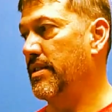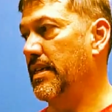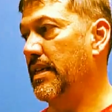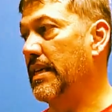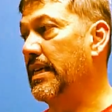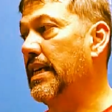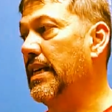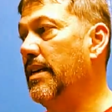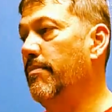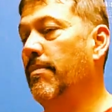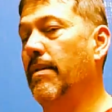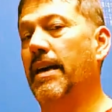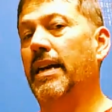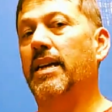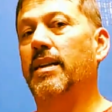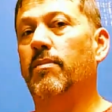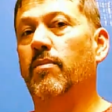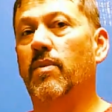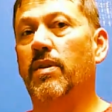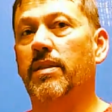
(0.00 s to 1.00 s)
And they keep
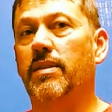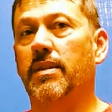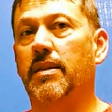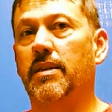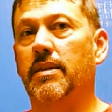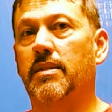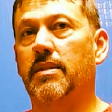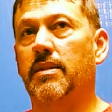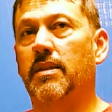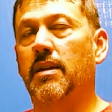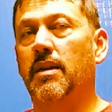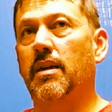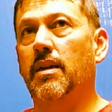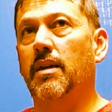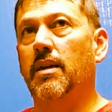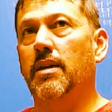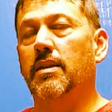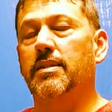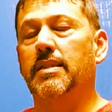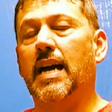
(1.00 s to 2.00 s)
making them with this
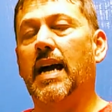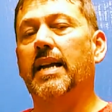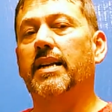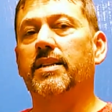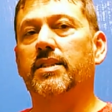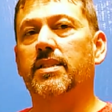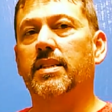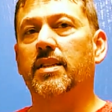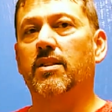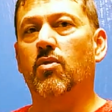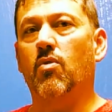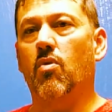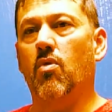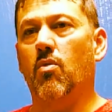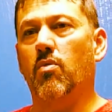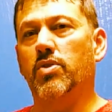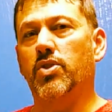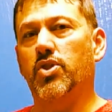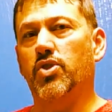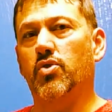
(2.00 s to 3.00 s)
Dynasty
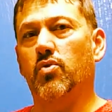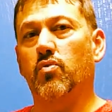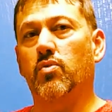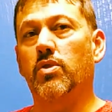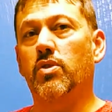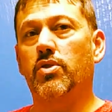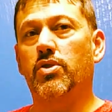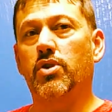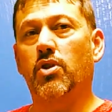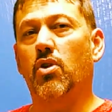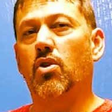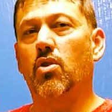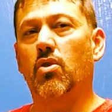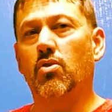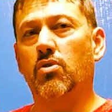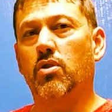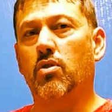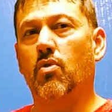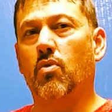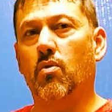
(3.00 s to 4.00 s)
core, which is a real
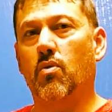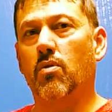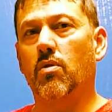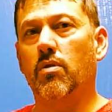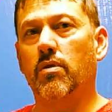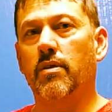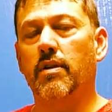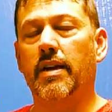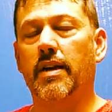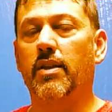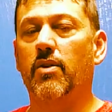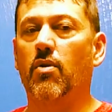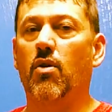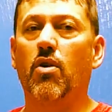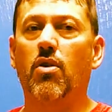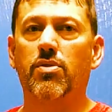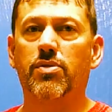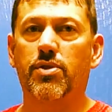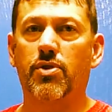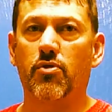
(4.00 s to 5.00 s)
tall core, and they're
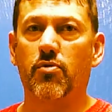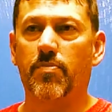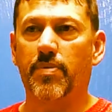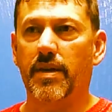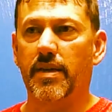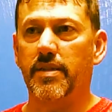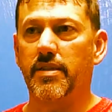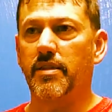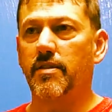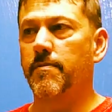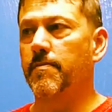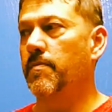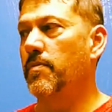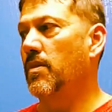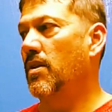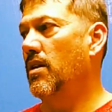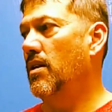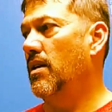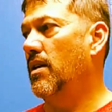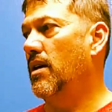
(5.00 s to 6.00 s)
all two-piece.
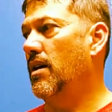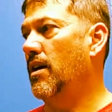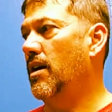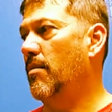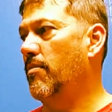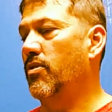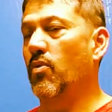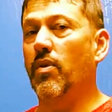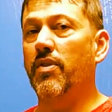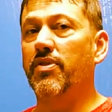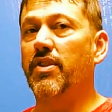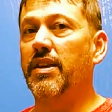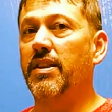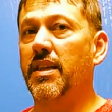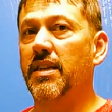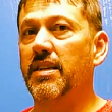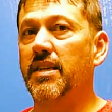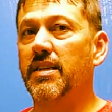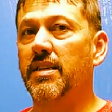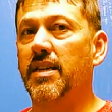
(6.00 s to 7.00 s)
The one thing
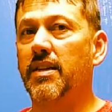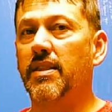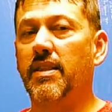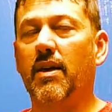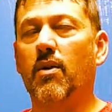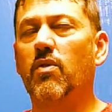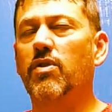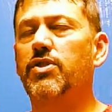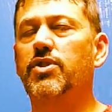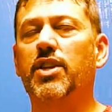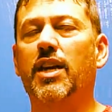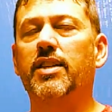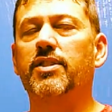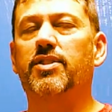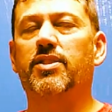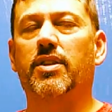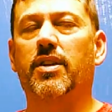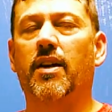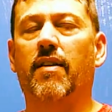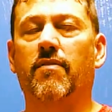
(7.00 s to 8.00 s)
they did, they always
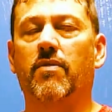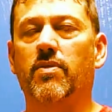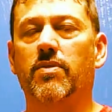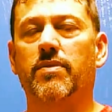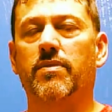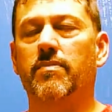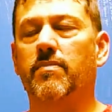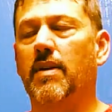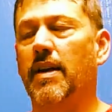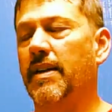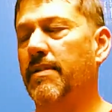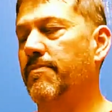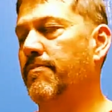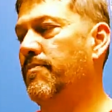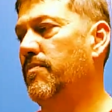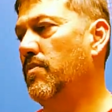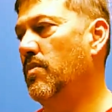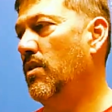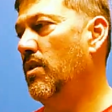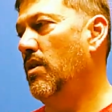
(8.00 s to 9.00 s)
change the covers, right?
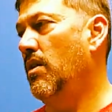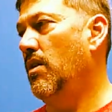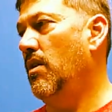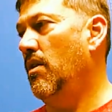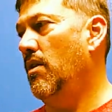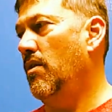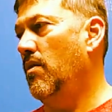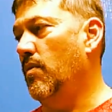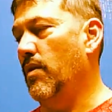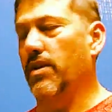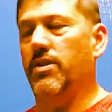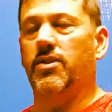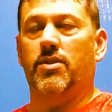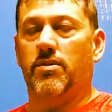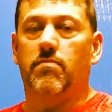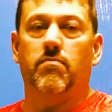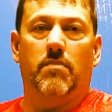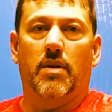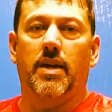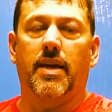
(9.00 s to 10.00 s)

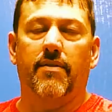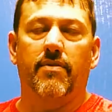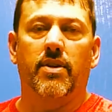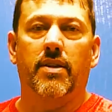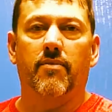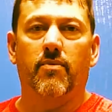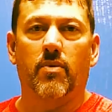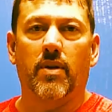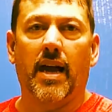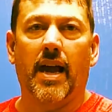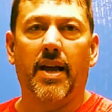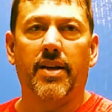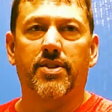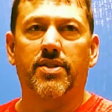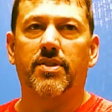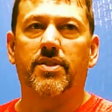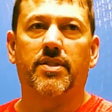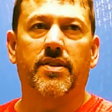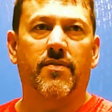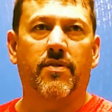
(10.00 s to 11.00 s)
Which they give you different
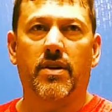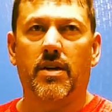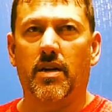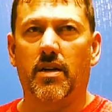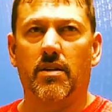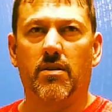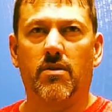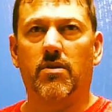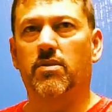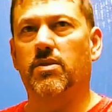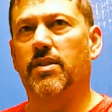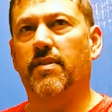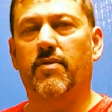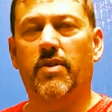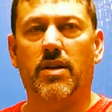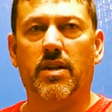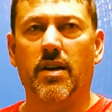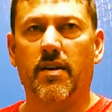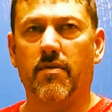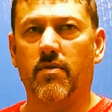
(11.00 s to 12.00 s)
reactions, different colors,
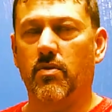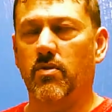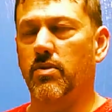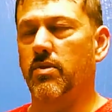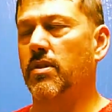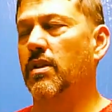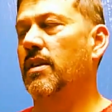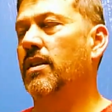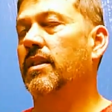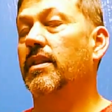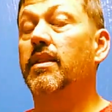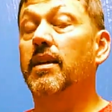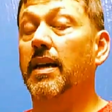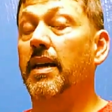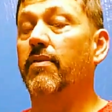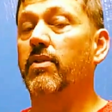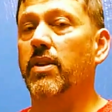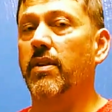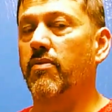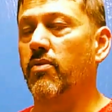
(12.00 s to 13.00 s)
different covers. They
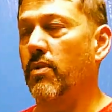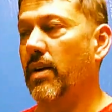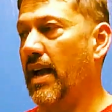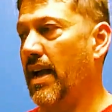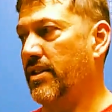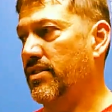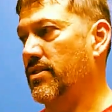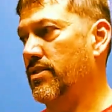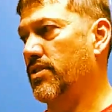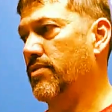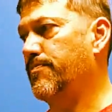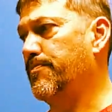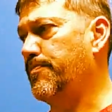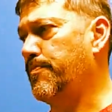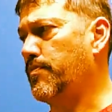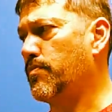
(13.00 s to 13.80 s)
give you different reactions.